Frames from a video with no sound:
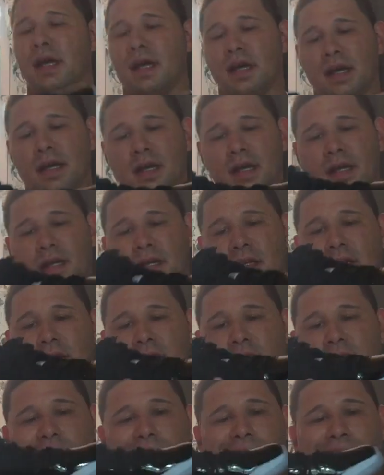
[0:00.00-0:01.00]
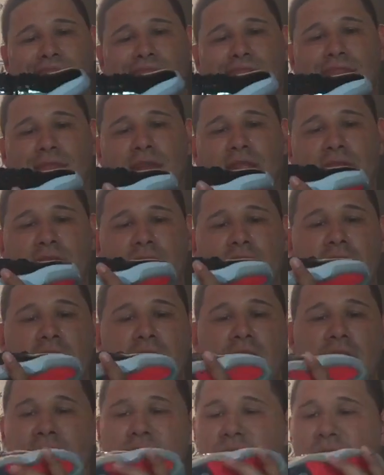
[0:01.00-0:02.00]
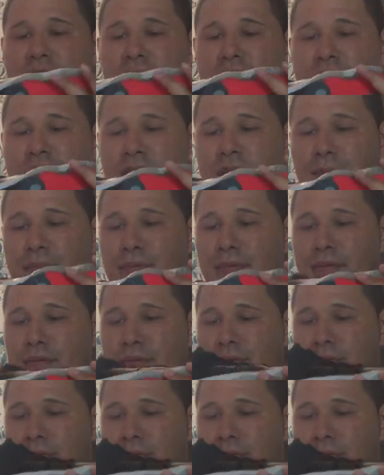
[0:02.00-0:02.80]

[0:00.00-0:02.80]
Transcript: a 9 out of 10 shape.